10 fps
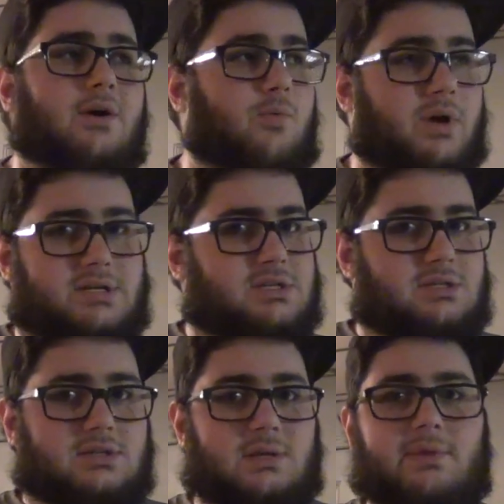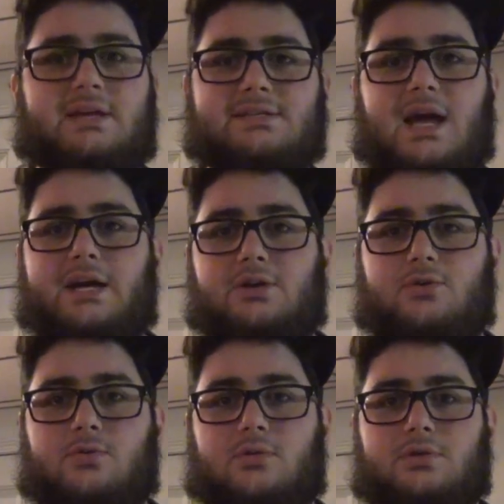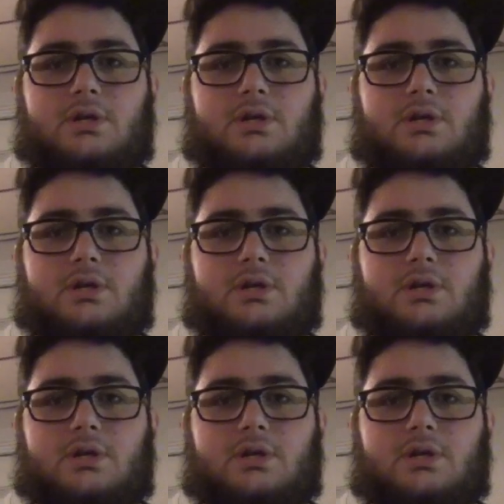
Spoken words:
which to me is kind of cool.